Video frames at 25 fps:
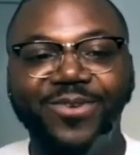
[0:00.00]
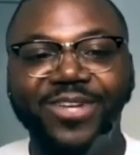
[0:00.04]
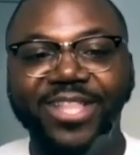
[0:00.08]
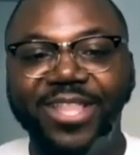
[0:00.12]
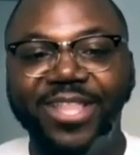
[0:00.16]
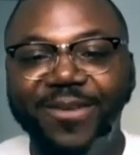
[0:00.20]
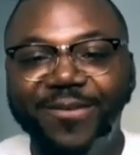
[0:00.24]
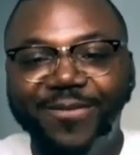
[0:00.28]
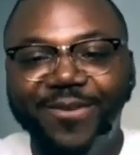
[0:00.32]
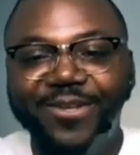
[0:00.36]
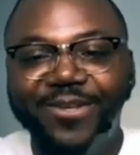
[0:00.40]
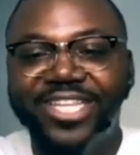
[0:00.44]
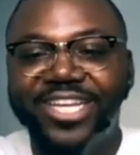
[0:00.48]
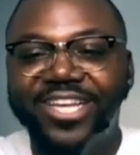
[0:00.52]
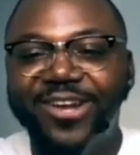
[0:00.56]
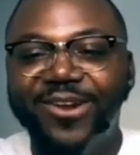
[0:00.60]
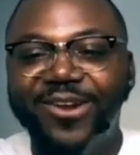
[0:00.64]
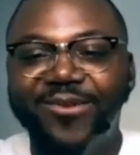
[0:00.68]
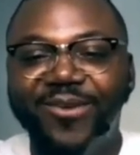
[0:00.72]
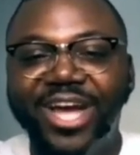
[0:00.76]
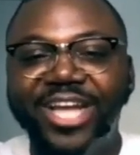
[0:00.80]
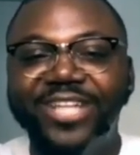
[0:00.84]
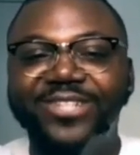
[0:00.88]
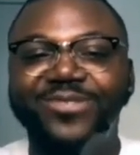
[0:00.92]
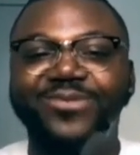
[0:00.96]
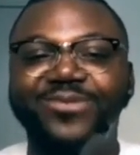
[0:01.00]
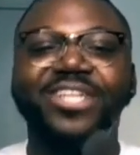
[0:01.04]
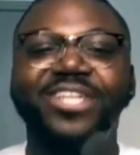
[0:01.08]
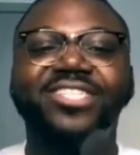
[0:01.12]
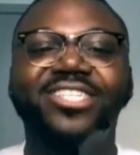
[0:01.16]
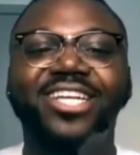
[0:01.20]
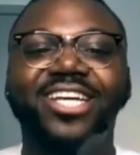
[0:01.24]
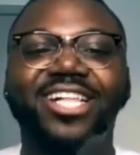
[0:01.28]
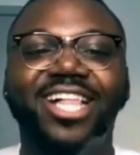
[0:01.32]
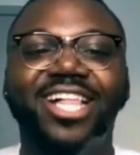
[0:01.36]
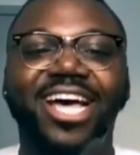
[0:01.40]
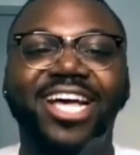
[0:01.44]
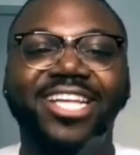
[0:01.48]
It feels like a graduation
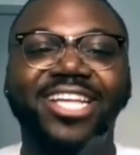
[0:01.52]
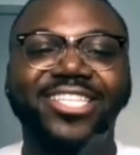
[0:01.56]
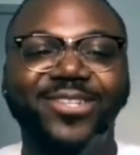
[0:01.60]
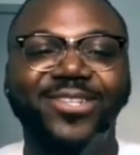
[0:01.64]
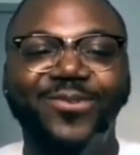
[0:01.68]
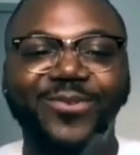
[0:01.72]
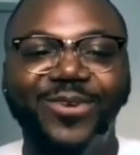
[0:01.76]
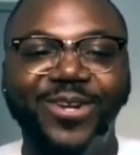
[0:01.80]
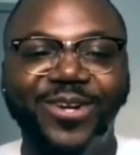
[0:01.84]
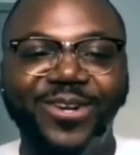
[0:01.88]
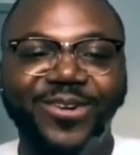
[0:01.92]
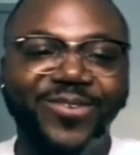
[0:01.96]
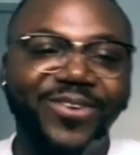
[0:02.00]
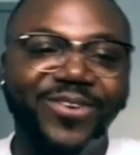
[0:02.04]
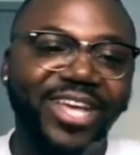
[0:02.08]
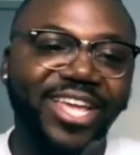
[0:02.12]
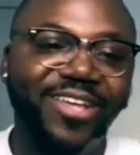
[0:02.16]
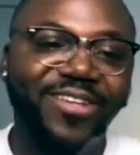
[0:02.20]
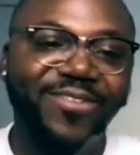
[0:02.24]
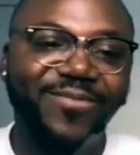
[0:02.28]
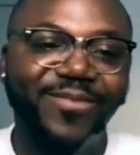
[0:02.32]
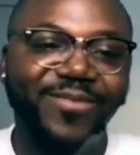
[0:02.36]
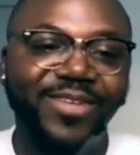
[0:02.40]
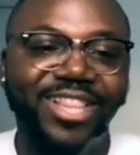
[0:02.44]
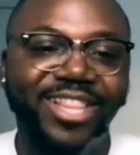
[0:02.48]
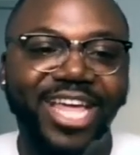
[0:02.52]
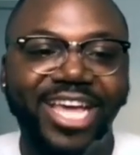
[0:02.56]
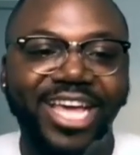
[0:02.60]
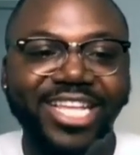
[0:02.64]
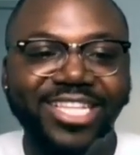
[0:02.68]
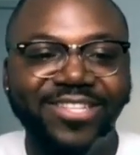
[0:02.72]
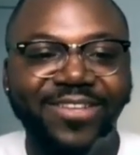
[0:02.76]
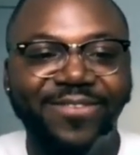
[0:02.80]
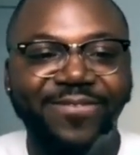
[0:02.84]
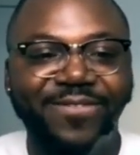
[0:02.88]
class in a weird way, but like it's,